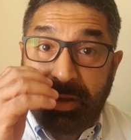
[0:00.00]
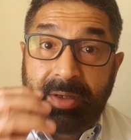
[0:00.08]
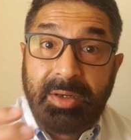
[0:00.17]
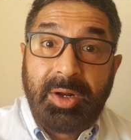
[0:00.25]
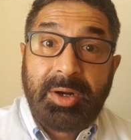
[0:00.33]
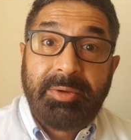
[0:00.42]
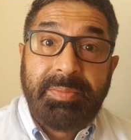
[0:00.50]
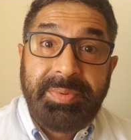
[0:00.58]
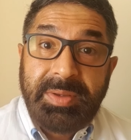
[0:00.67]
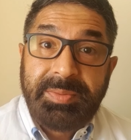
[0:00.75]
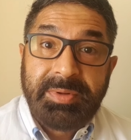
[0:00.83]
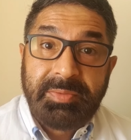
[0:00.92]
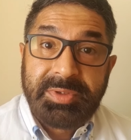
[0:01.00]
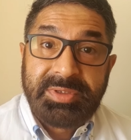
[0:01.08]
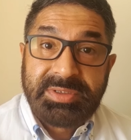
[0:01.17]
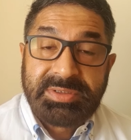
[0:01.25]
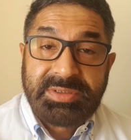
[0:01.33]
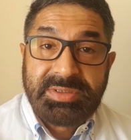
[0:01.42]
A lot of people with
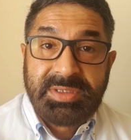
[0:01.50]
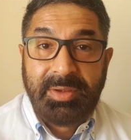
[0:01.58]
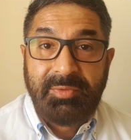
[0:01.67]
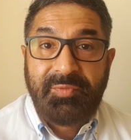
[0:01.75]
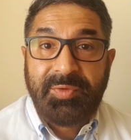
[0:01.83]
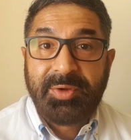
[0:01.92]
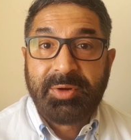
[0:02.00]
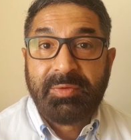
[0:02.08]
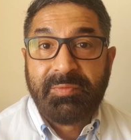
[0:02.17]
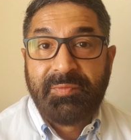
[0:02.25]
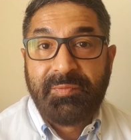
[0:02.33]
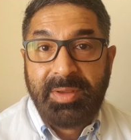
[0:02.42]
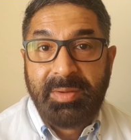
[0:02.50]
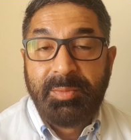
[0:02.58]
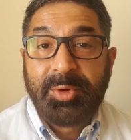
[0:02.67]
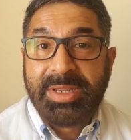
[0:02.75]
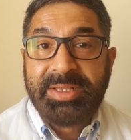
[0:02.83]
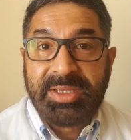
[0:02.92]
this fear of
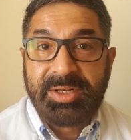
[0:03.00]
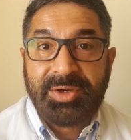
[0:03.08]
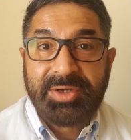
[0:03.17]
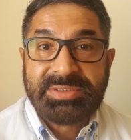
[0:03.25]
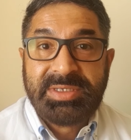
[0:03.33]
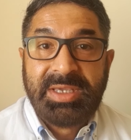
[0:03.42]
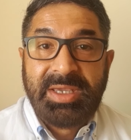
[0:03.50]
booking their loss,